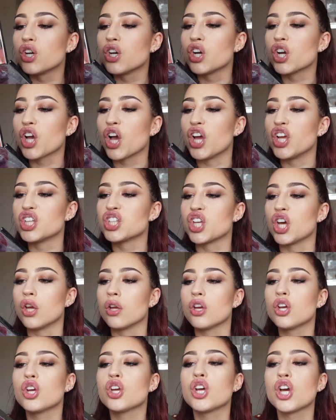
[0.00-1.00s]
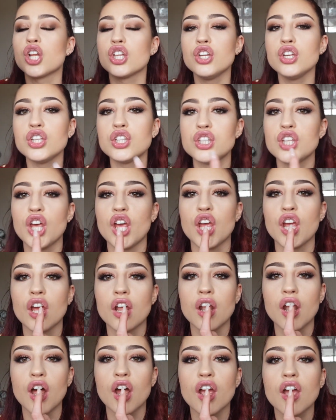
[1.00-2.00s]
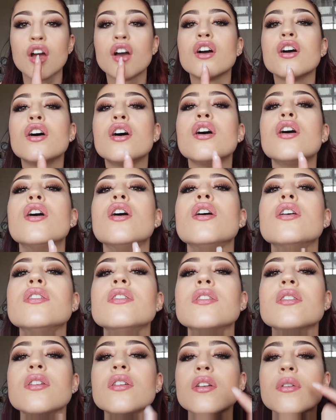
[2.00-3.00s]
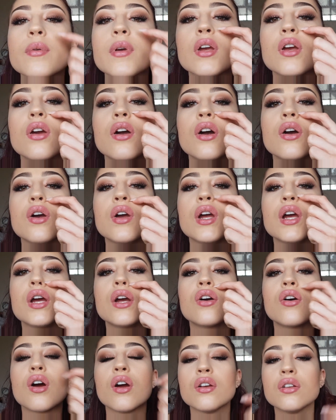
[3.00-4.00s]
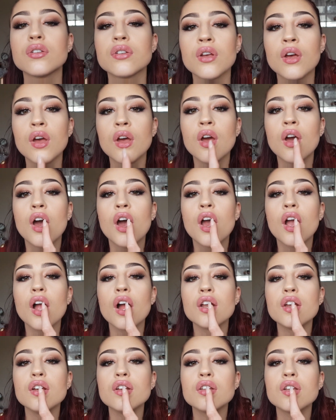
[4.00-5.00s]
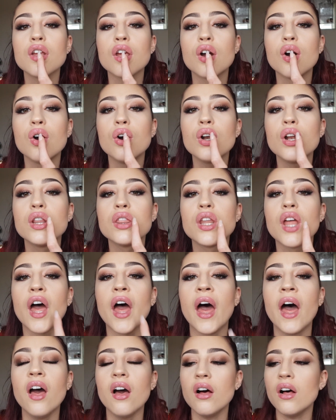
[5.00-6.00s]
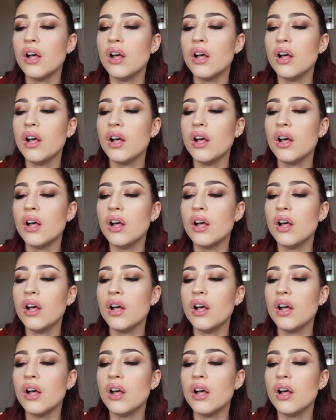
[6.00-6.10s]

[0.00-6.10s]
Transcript: Okay, so can you see, like, this is going to be a bit gross. Can you see all in there?